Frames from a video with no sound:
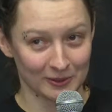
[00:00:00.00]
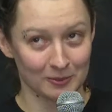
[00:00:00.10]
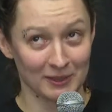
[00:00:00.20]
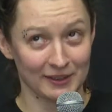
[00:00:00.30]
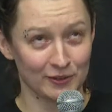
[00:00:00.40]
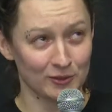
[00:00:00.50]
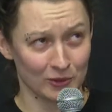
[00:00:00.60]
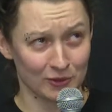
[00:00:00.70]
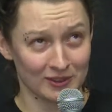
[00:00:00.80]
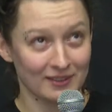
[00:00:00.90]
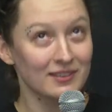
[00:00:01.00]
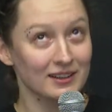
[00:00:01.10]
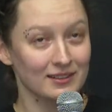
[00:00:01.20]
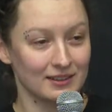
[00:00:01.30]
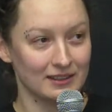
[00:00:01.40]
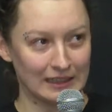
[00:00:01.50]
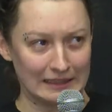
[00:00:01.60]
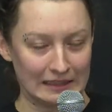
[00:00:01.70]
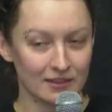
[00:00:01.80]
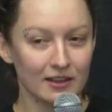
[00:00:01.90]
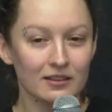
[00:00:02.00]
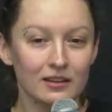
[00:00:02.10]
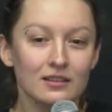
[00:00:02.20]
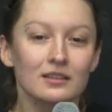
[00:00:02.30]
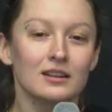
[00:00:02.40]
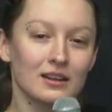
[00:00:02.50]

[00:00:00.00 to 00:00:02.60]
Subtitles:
or minus 269 Celsius,